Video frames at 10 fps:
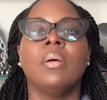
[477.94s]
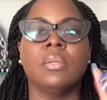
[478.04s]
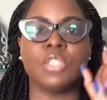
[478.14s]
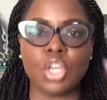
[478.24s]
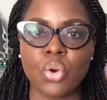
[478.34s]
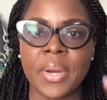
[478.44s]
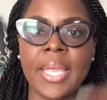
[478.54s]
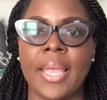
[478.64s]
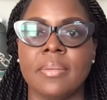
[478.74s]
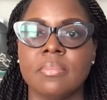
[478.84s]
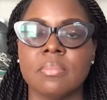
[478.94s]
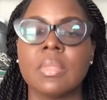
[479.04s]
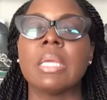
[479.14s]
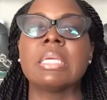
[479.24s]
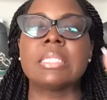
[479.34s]
Decree it.
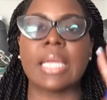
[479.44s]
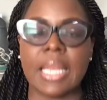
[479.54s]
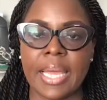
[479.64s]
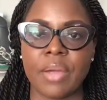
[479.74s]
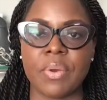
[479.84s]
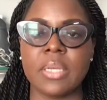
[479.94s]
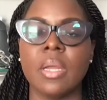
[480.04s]
Declare it,